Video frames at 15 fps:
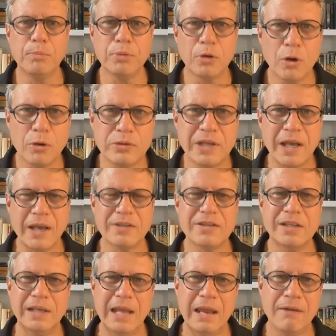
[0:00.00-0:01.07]
protest
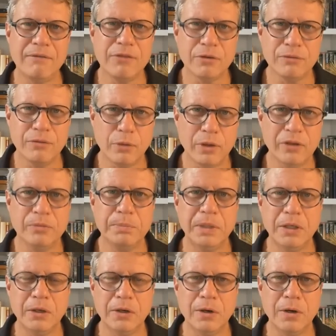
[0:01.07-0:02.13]
and have their voice
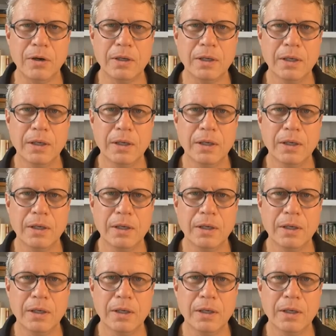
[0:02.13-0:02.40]
be heard.